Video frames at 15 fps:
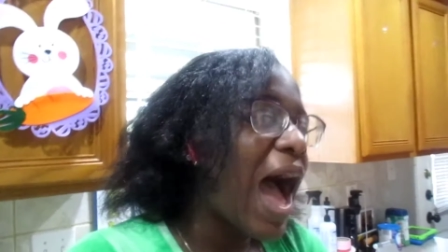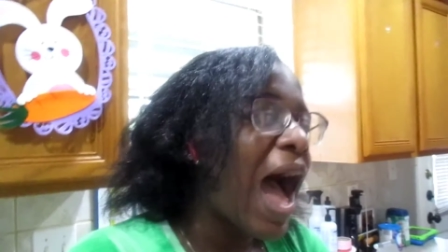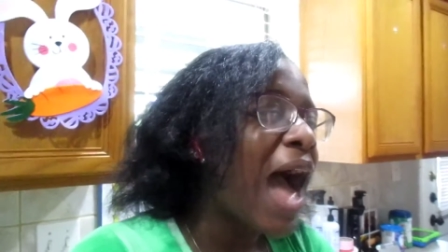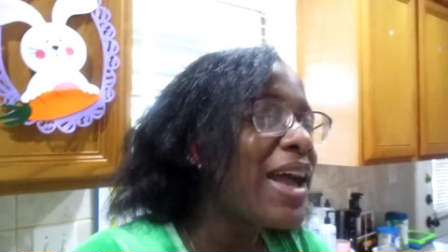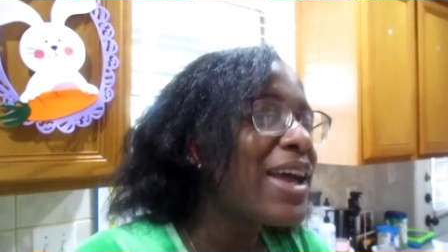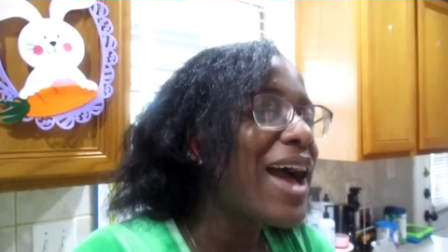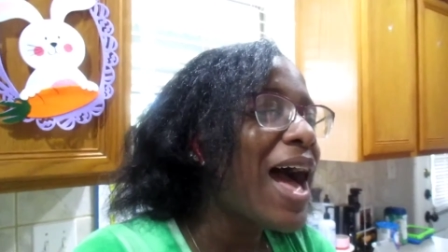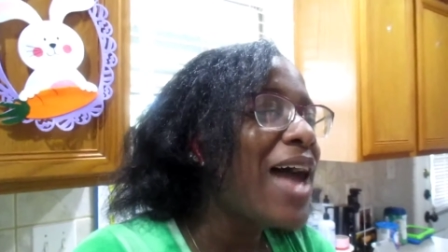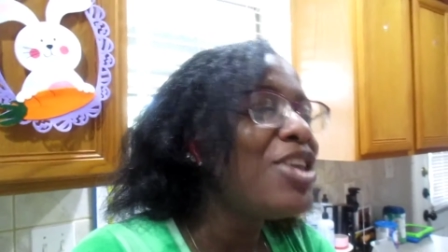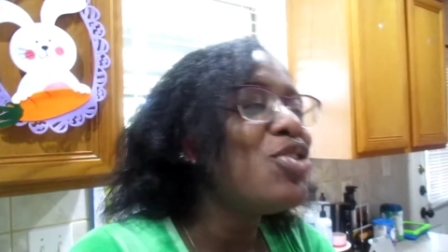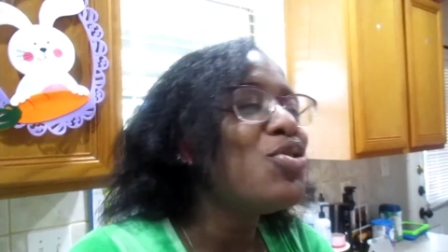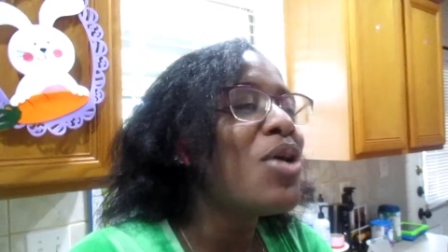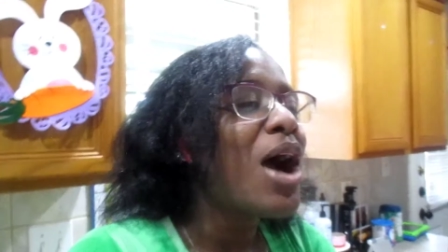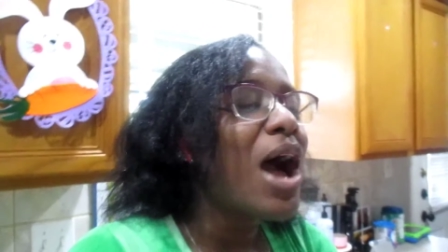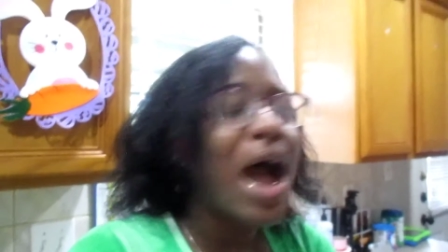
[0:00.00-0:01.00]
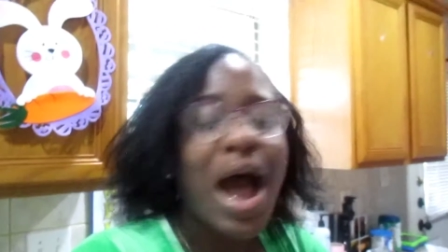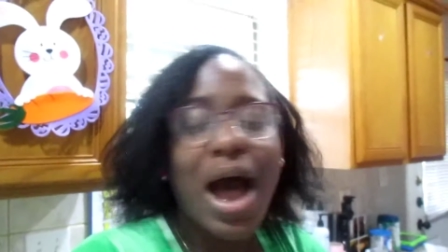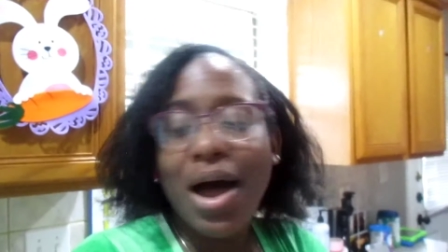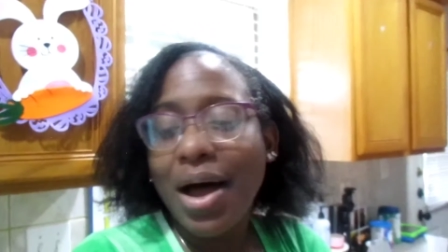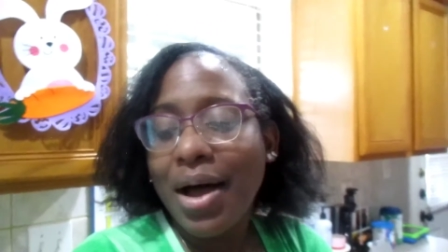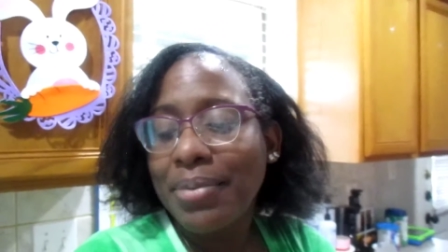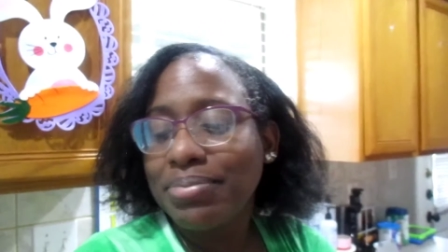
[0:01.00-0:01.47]
I got you
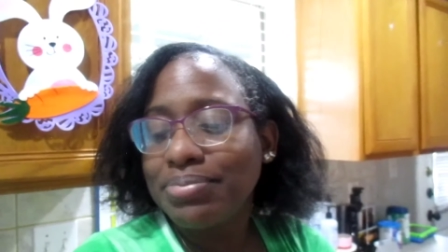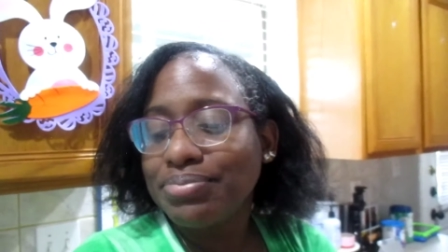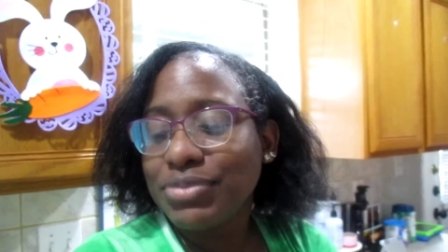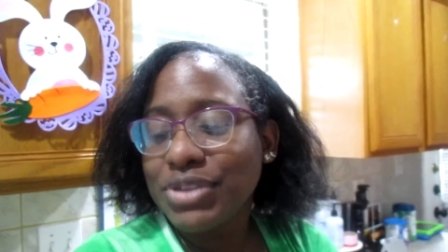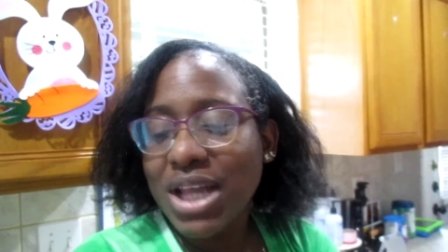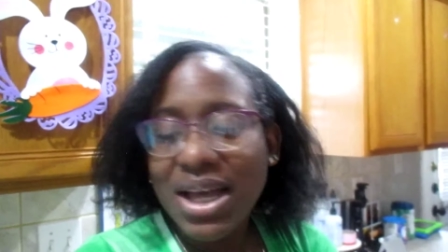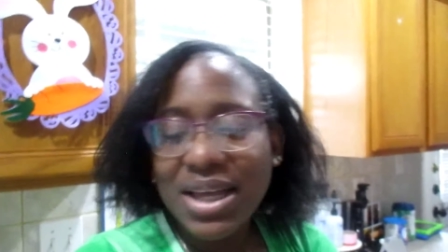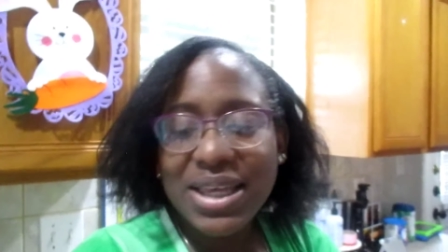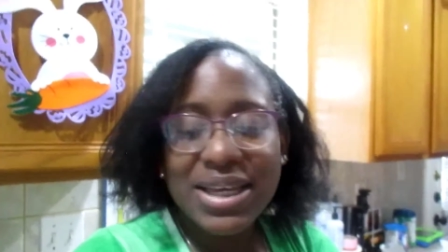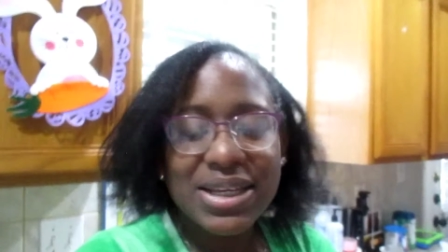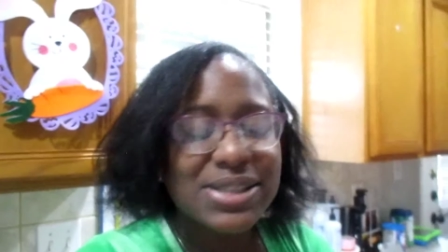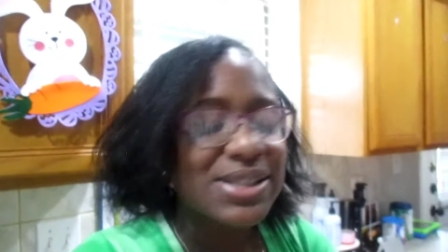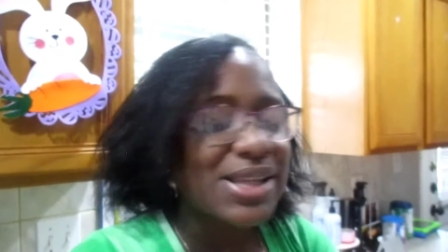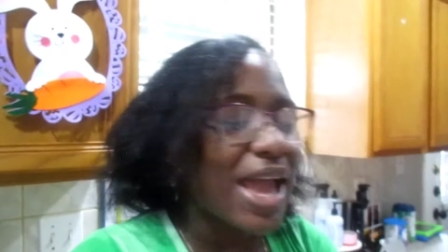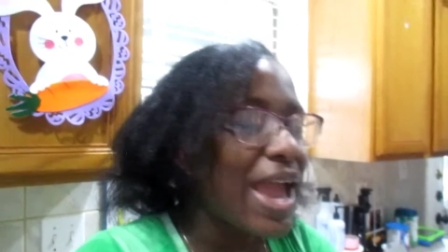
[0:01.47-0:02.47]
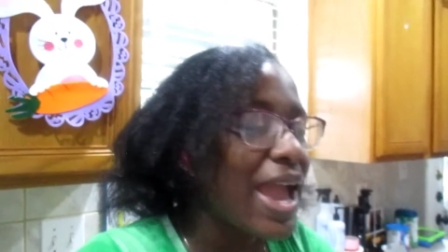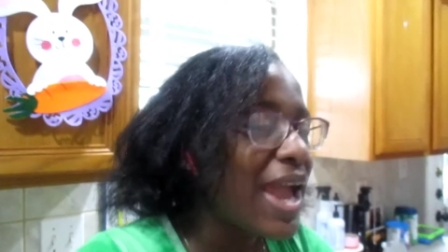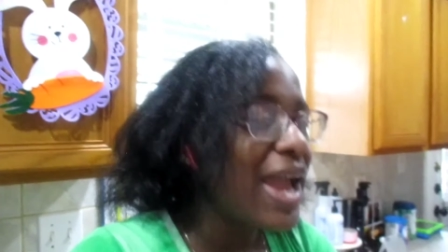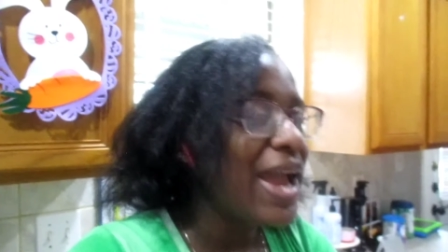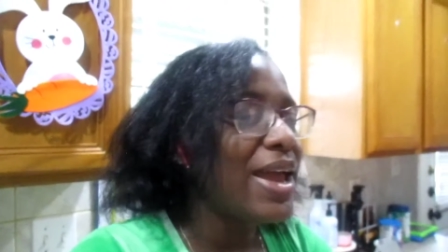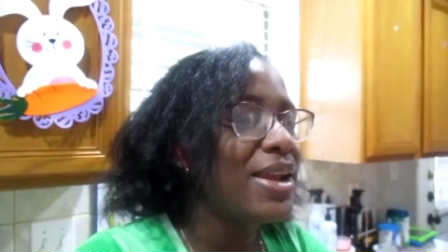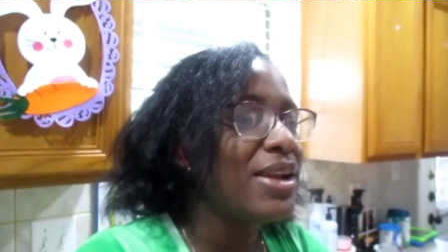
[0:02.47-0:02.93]
um, nuggets
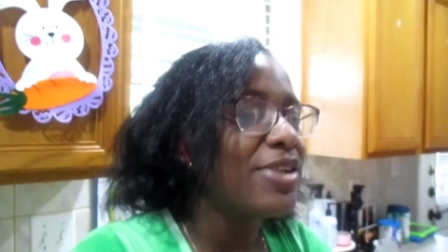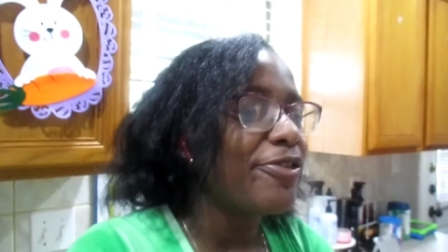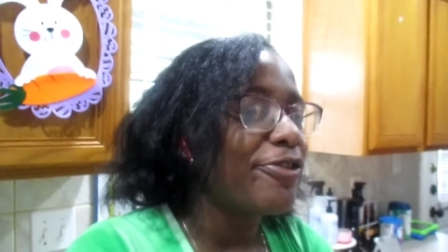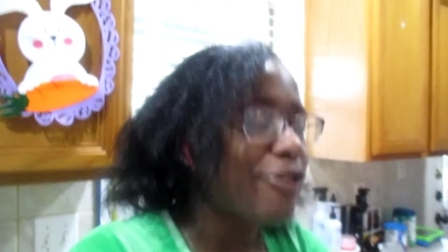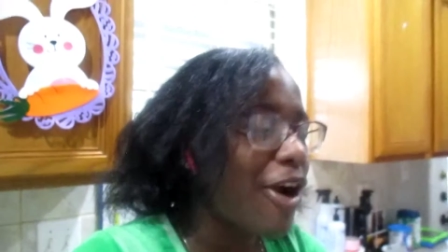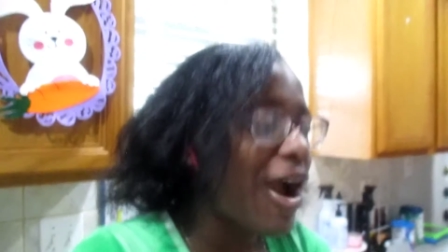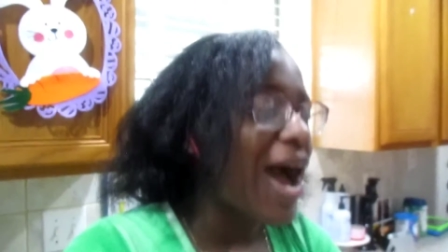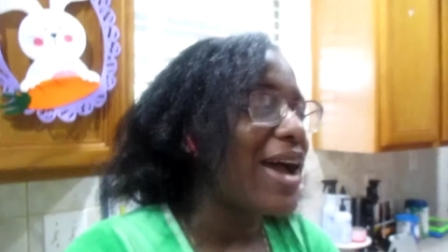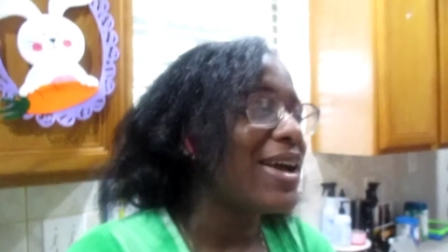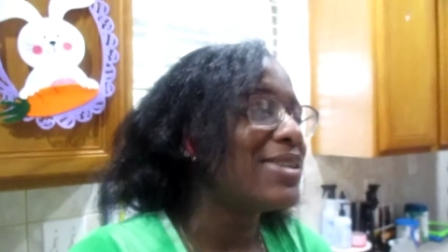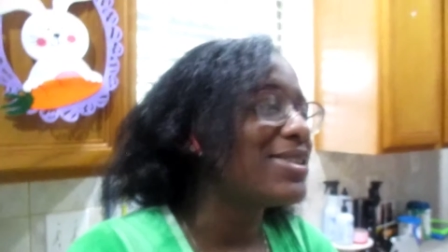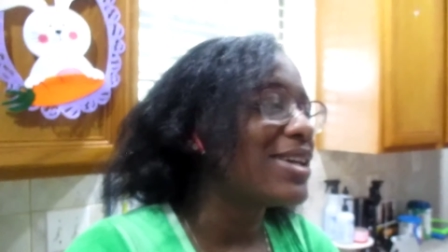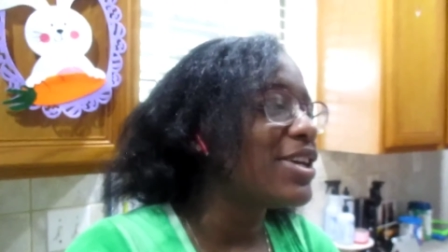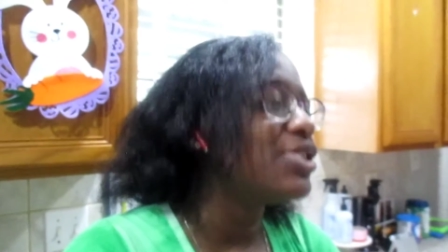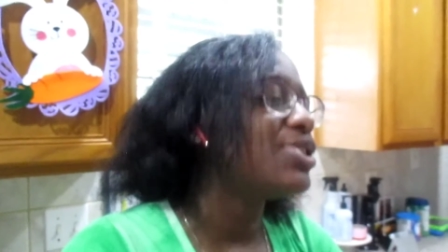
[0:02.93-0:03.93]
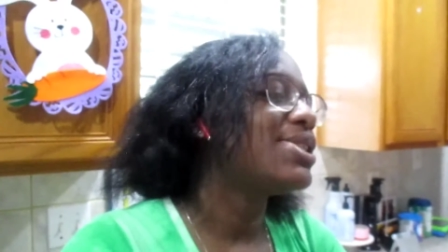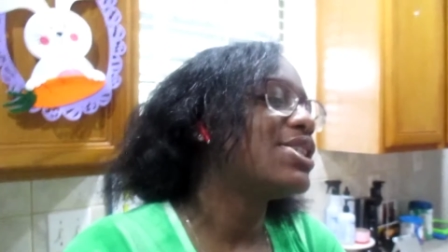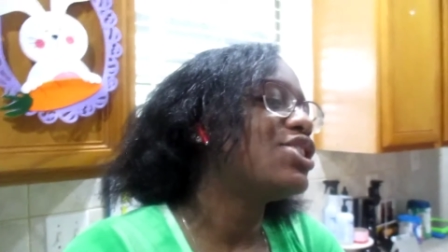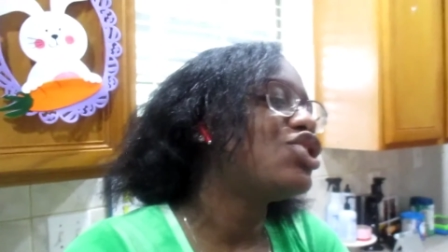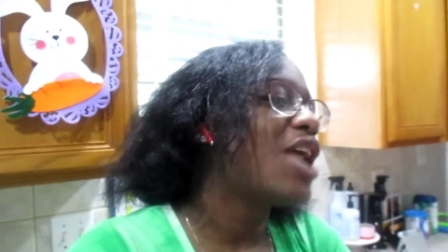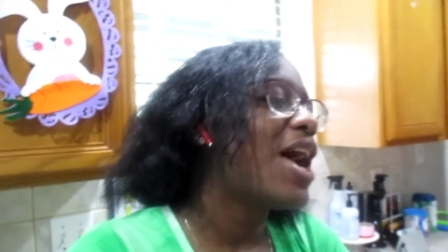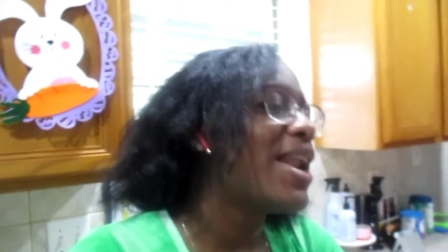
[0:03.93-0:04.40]
and fries. And you're
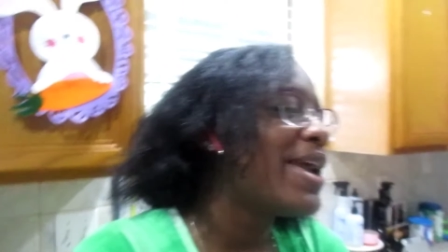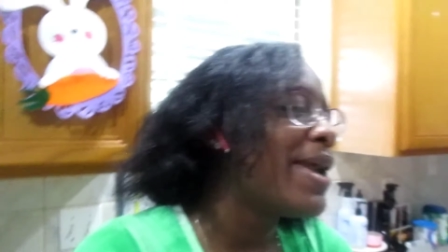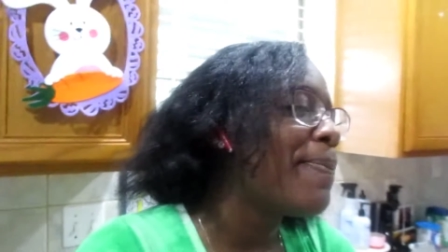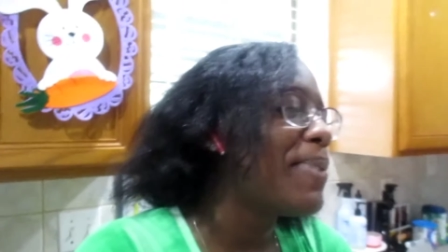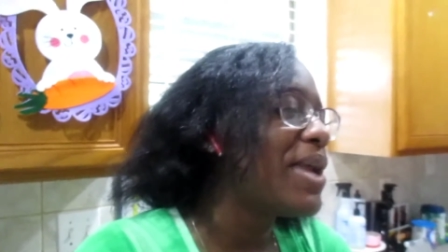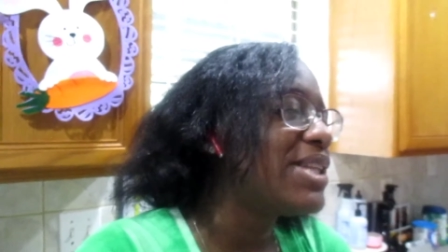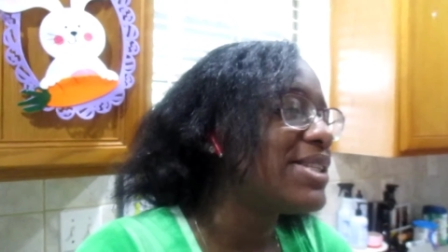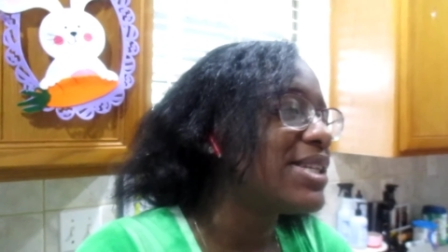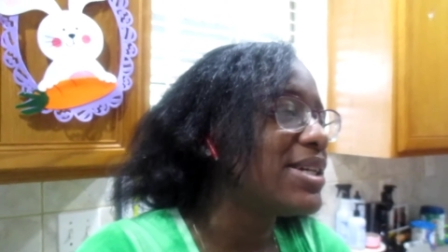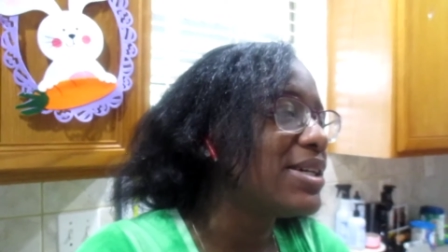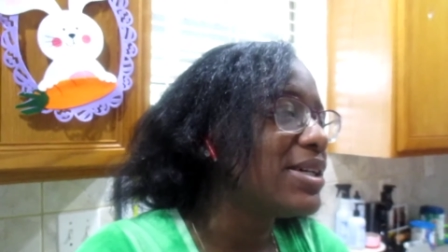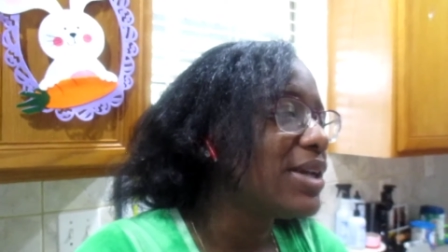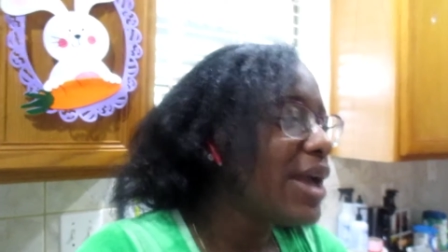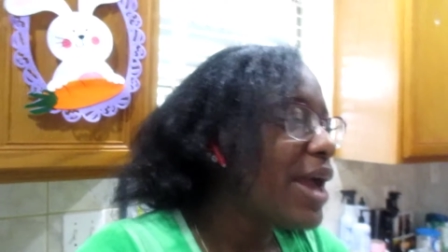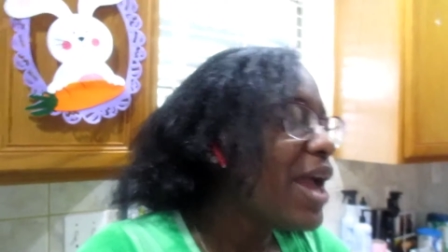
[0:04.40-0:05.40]
still trying to eat pizza?